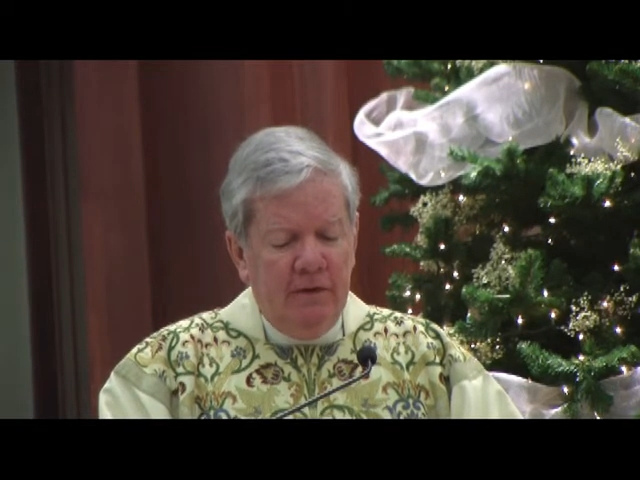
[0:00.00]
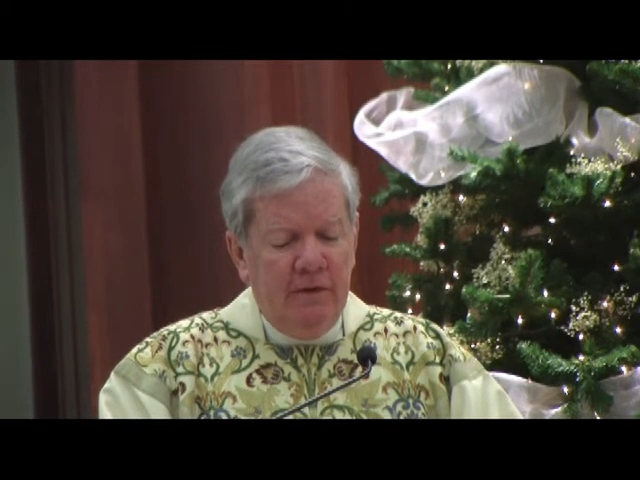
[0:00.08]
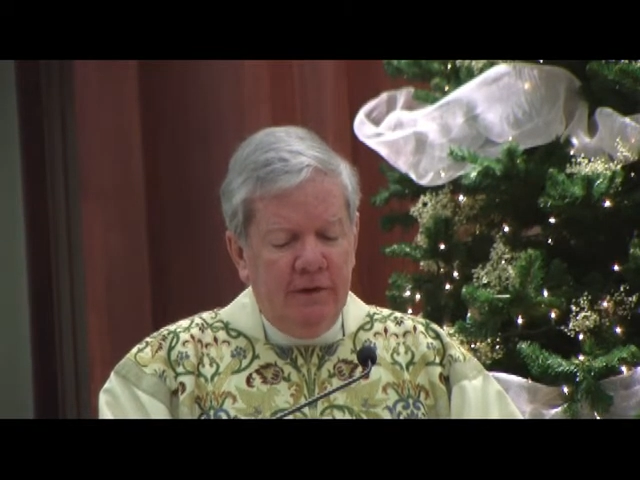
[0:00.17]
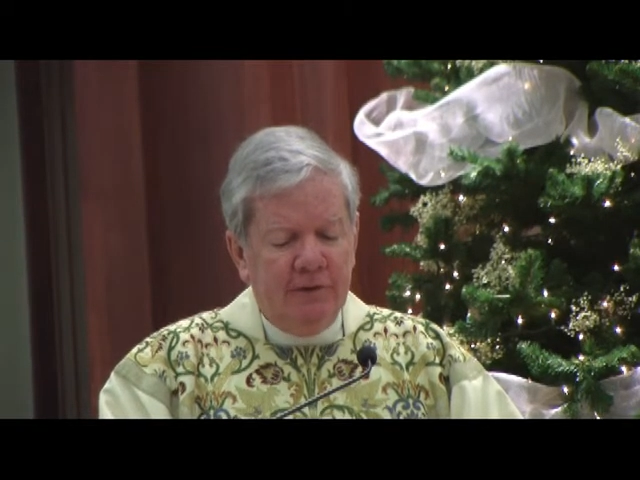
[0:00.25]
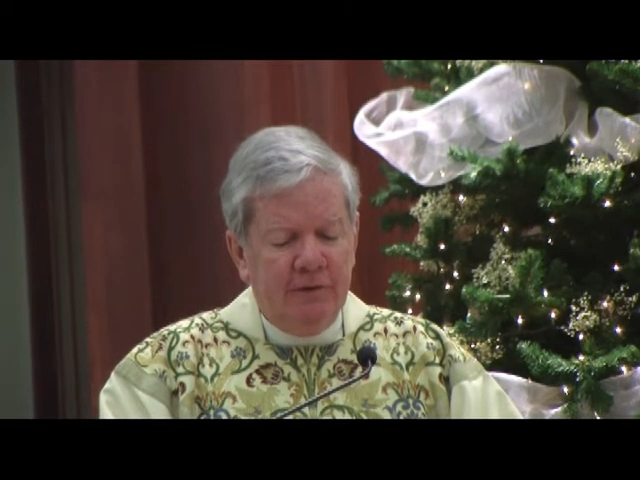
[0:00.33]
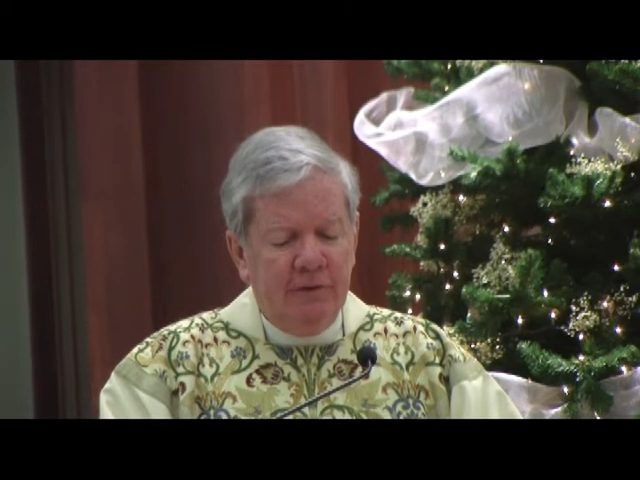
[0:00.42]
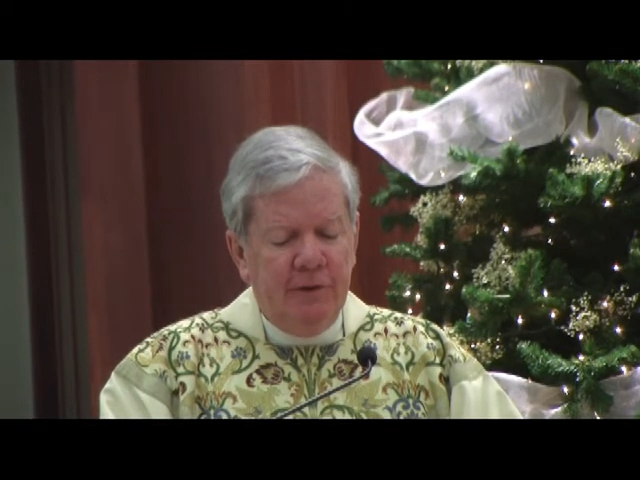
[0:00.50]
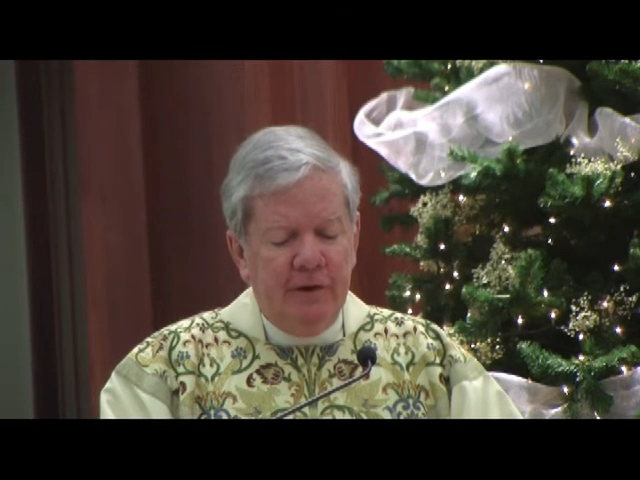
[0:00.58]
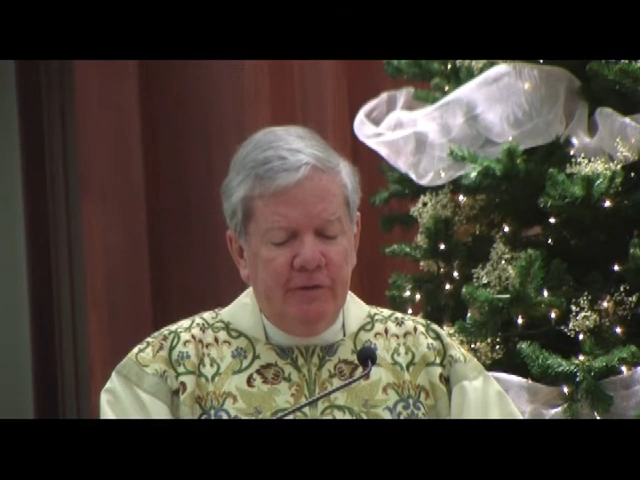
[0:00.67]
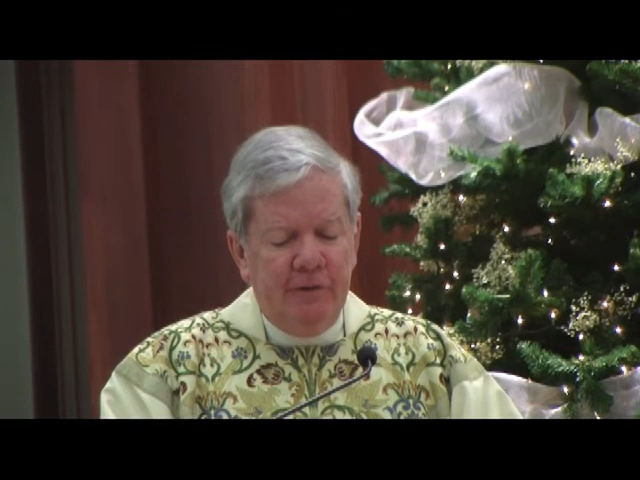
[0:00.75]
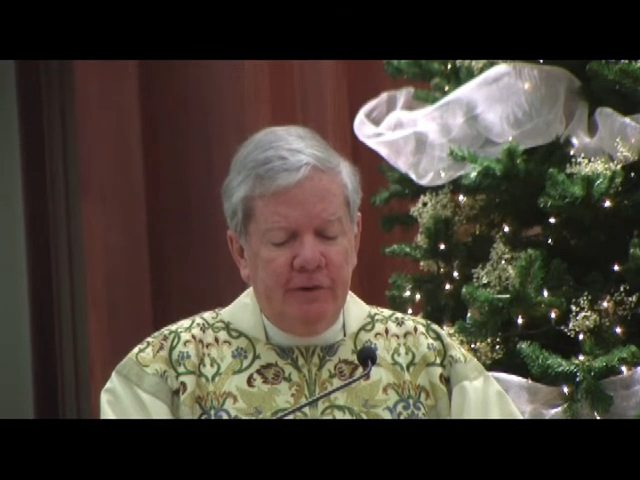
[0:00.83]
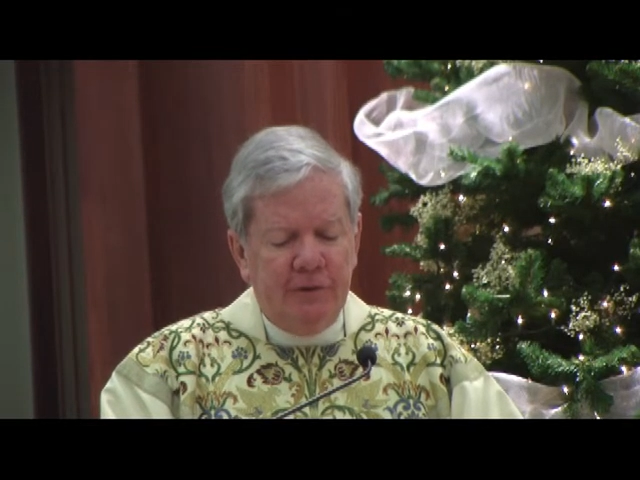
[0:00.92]
Listen to
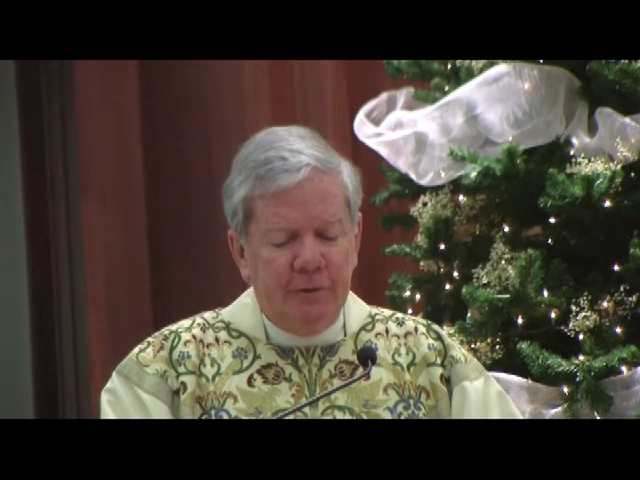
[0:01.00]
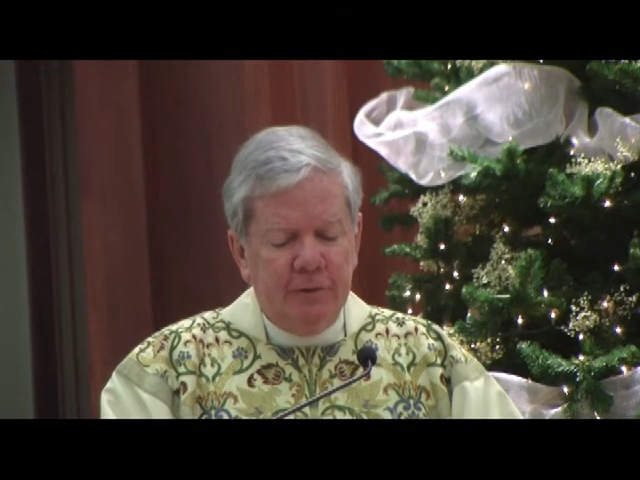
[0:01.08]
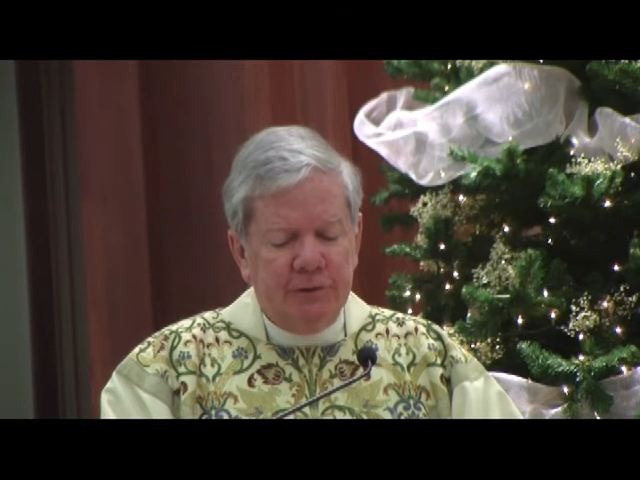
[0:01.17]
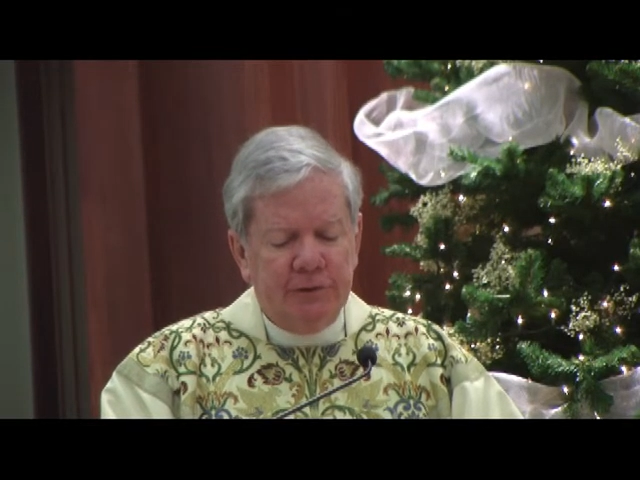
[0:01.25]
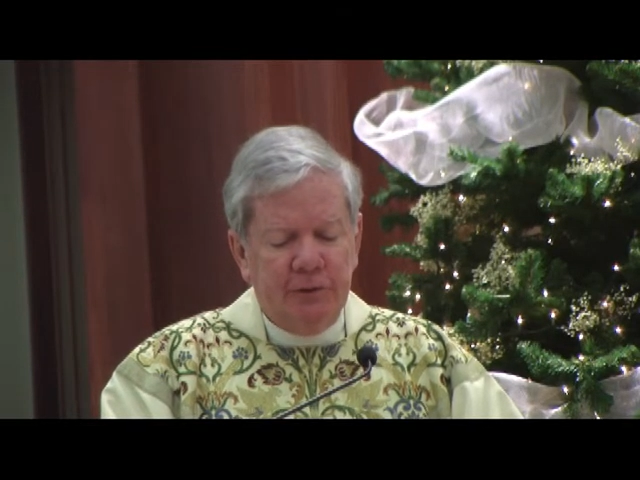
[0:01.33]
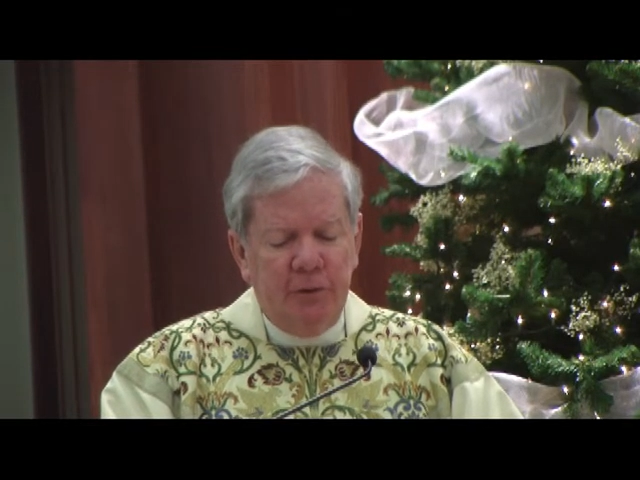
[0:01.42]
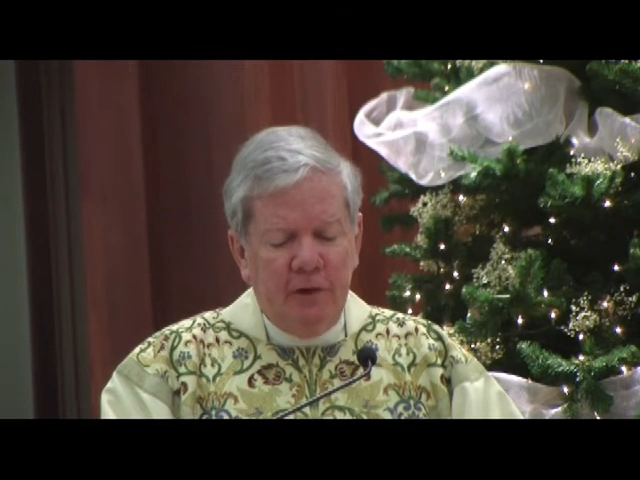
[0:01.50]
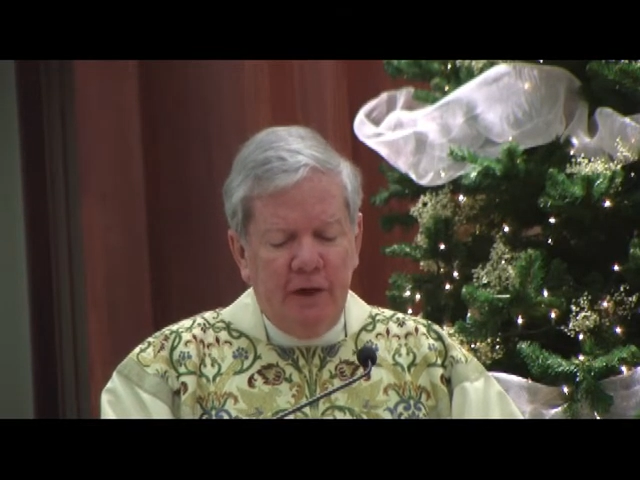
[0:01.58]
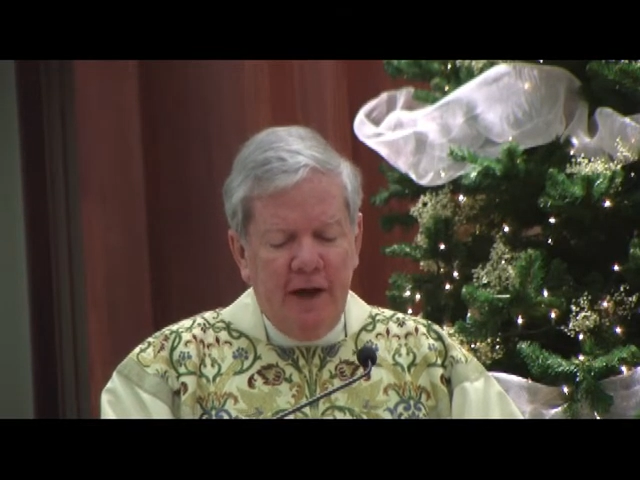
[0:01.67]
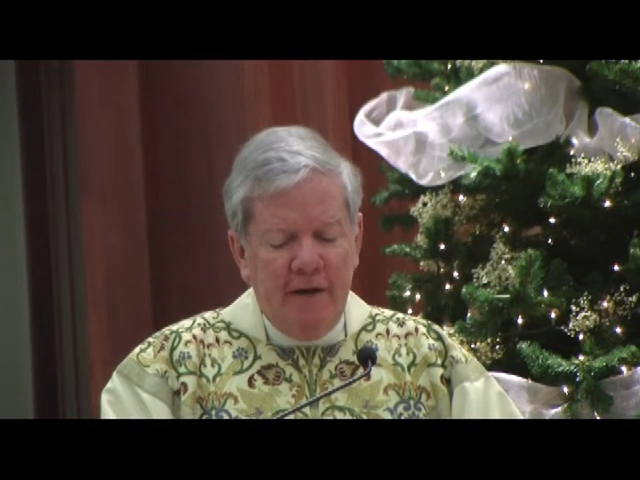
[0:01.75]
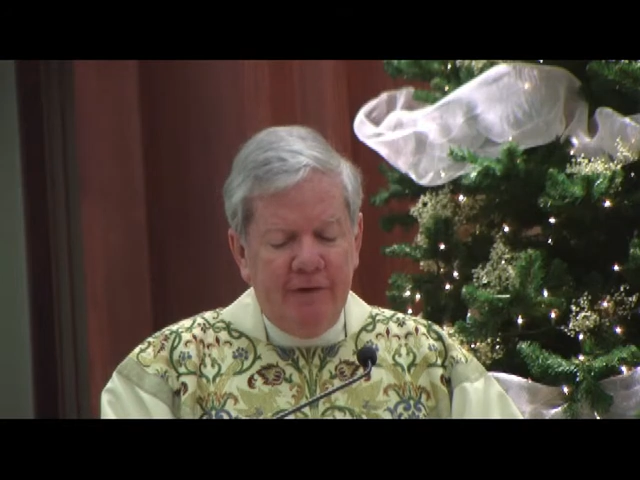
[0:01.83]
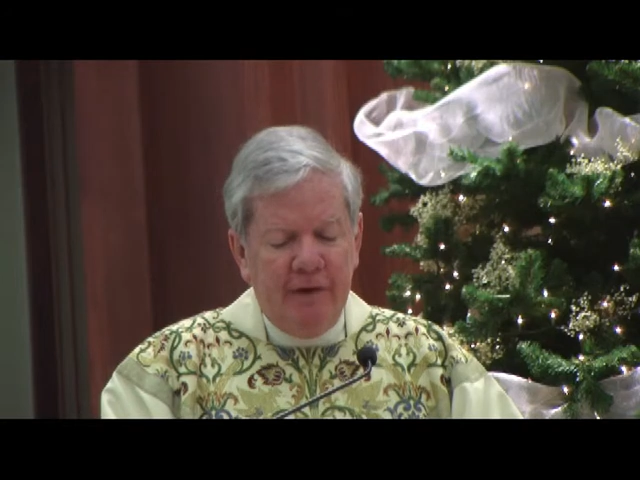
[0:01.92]
individuals who are
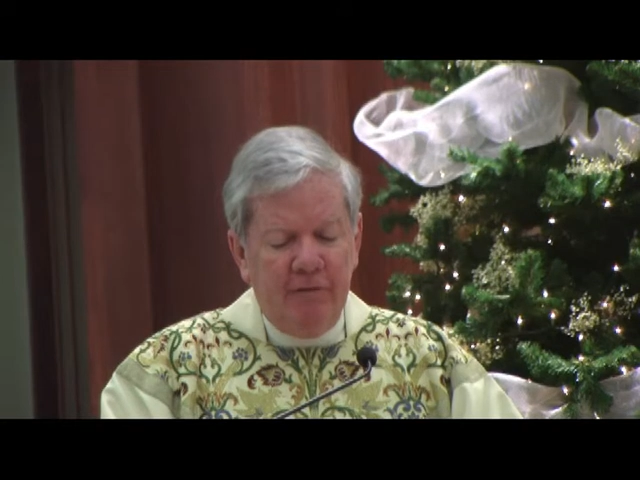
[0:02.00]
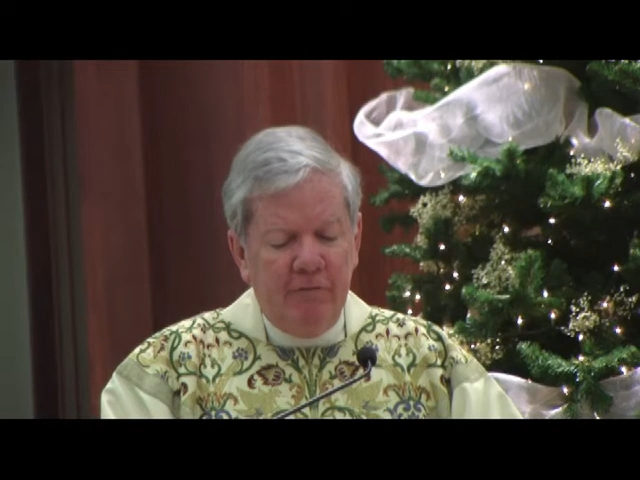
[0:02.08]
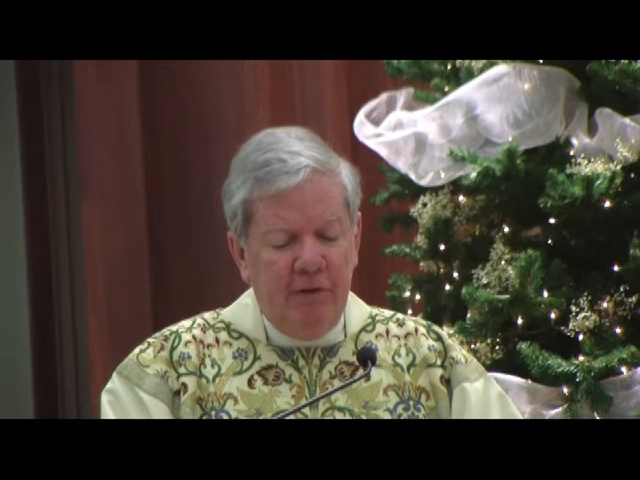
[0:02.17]
having